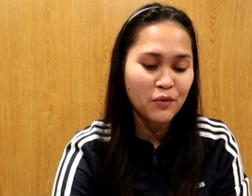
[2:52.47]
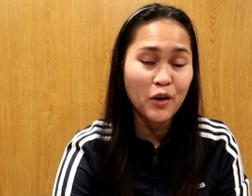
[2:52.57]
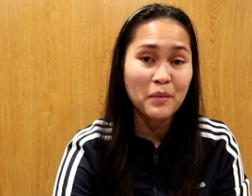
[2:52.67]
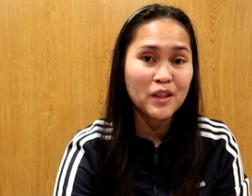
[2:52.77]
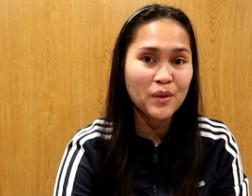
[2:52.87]

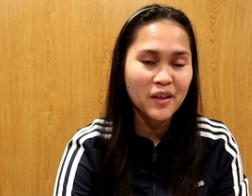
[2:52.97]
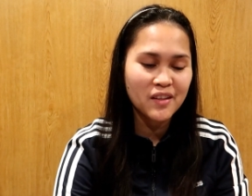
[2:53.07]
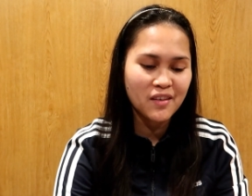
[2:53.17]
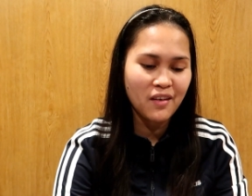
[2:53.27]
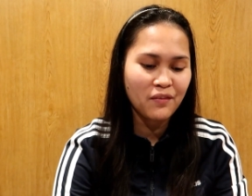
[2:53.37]
for me to
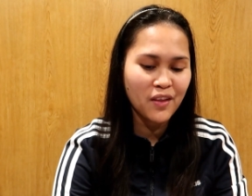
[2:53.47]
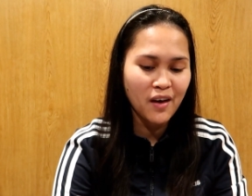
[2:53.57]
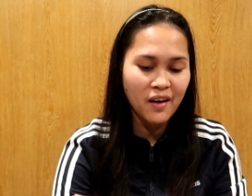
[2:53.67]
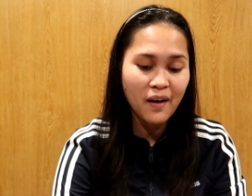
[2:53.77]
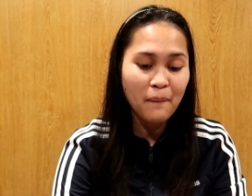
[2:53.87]
receive
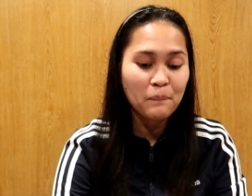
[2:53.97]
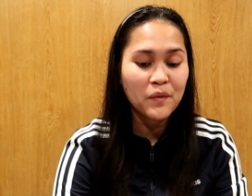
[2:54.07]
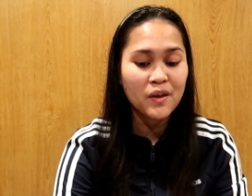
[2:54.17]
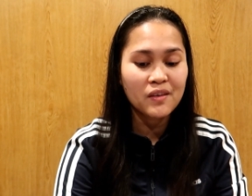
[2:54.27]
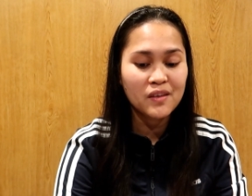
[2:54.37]
the
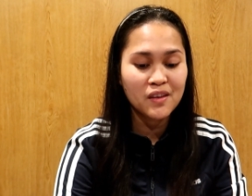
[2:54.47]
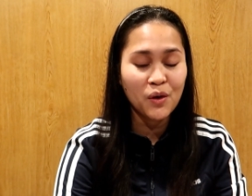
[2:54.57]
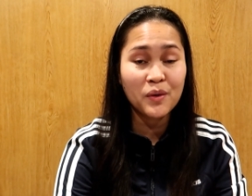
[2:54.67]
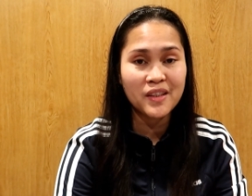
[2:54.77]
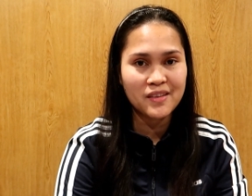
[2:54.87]

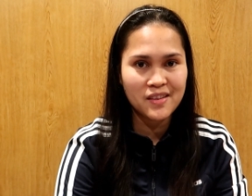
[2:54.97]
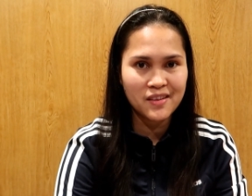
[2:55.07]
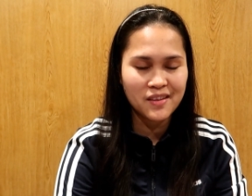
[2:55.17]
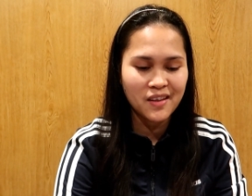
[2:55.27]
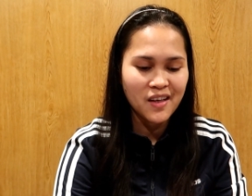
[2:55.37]

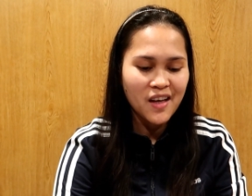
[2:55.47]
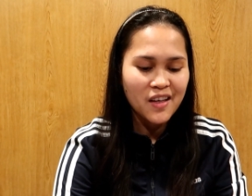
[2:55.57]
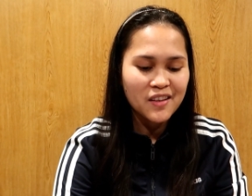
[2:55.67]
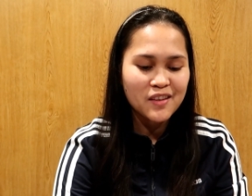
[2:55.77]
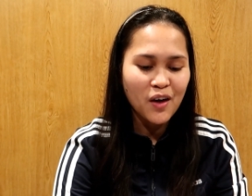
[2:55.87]
notice.
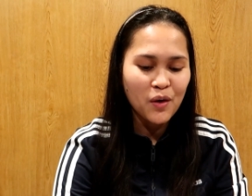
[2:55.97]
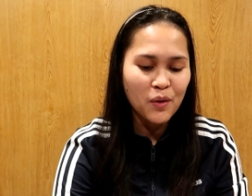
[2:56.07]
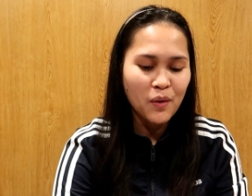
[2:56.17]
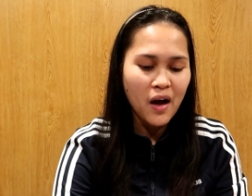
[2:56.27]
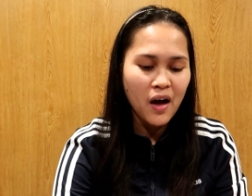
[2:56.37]

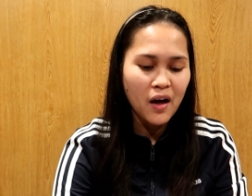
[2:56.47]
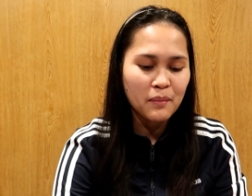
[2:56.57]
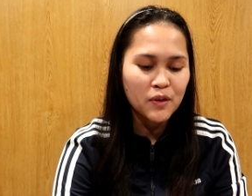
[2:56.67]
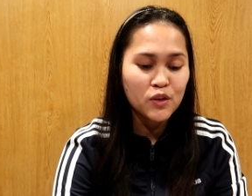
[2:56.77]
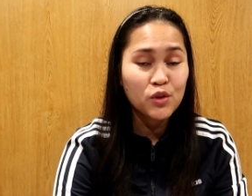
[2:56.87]
So
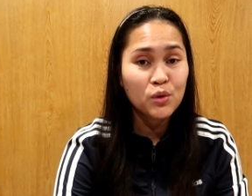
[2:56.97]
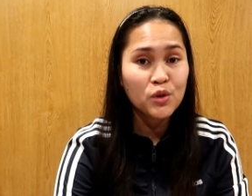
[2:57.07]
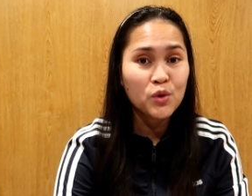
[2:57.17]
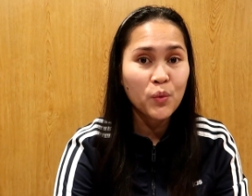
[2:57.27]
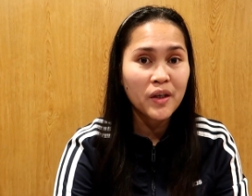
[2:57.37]
on
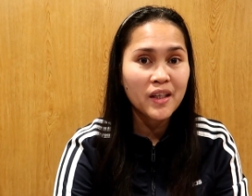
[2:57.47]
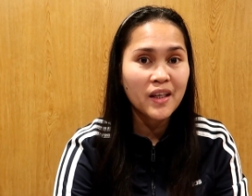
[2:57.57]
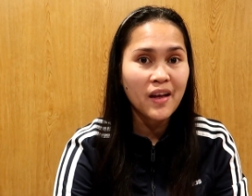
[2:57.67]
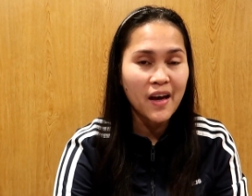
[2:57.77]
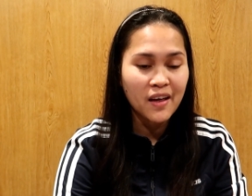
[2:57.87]
June
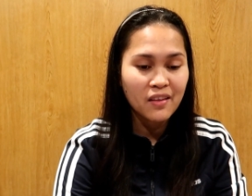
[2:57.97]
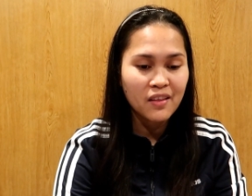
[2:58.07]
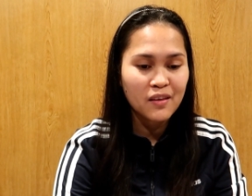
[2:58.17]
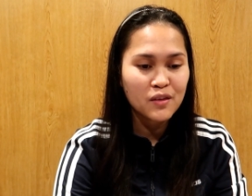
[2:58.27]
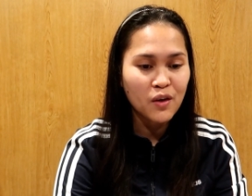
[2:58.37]

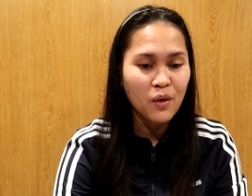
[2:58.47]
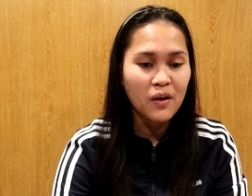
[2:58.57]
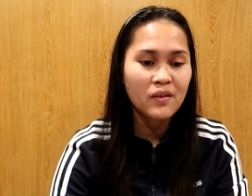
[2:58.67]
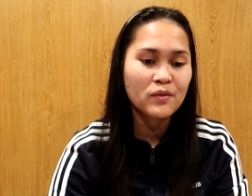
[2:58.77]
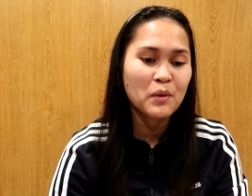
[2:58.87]
29th,
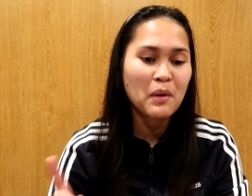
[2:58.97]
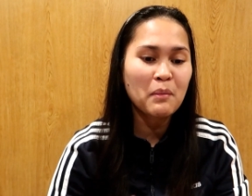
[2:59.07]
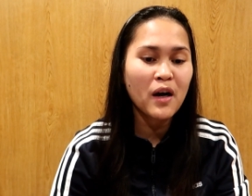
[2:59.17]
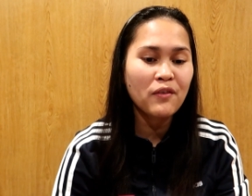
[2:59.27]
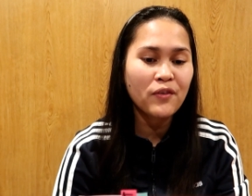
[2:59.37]
so
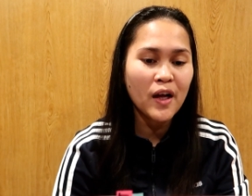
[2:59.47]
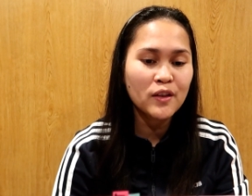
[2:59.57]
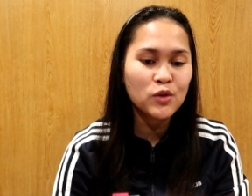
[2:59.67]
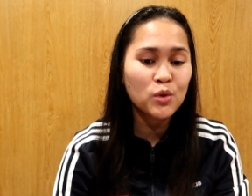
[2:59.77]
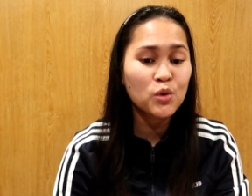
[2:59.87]
remember I
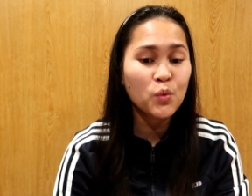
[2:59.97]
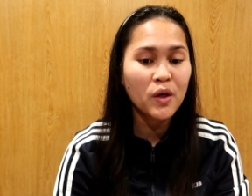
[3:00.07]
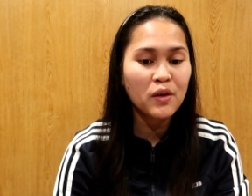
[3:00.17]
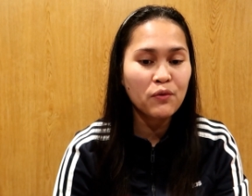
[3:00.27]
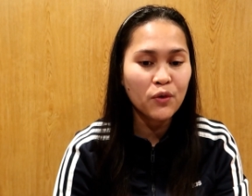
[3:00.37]
filed June
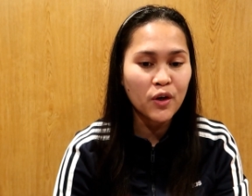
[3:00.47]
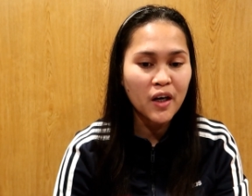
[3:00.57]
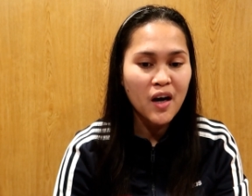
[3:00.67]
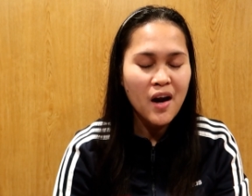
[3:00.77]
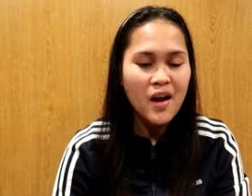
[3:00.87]

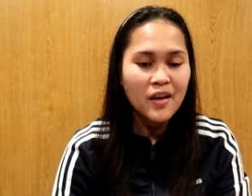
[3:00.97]
24.